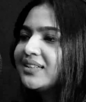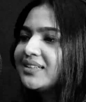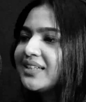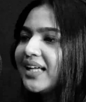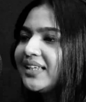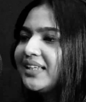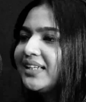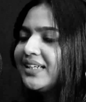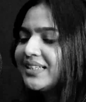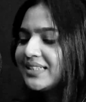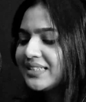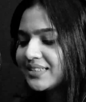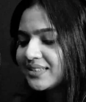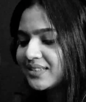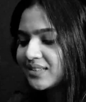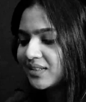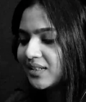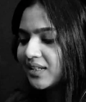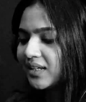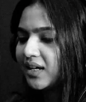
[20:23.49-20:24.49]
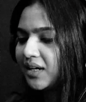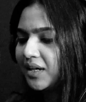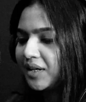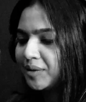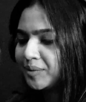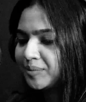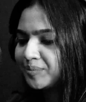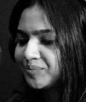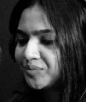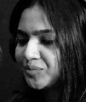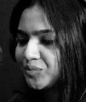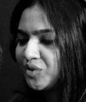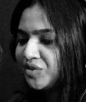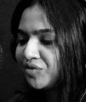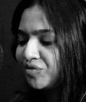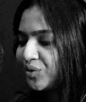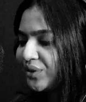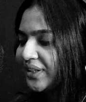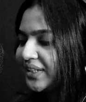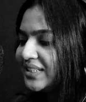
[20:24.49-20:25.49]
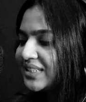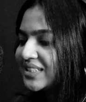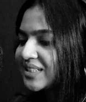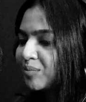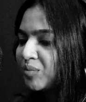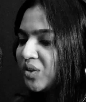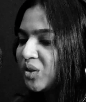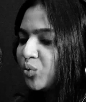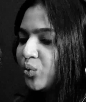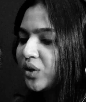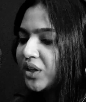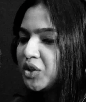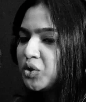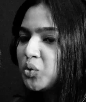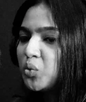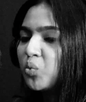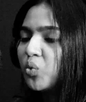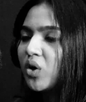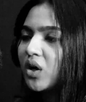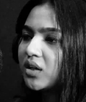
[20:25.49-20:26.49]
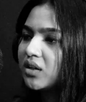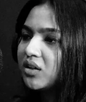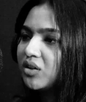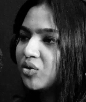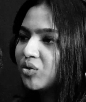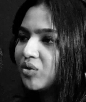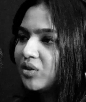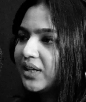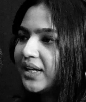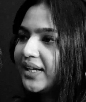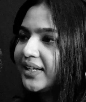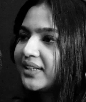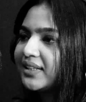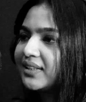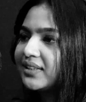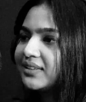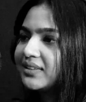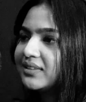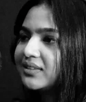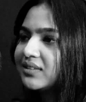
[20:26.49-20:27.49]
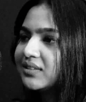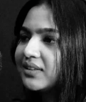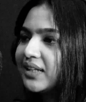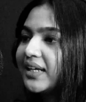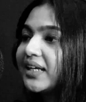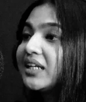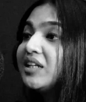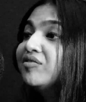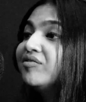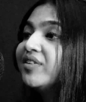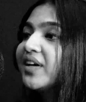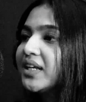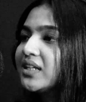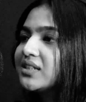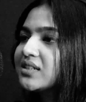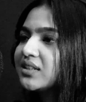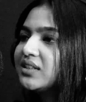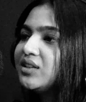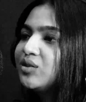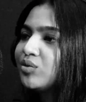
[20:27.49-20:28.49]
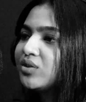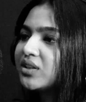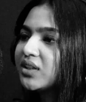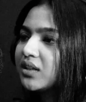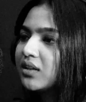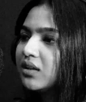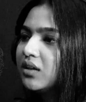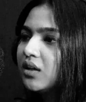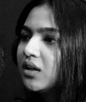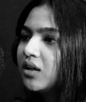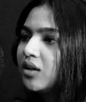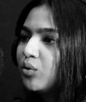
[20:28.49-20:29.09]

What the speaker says: I think it's we've created something where you want to go, like an event, a new thing.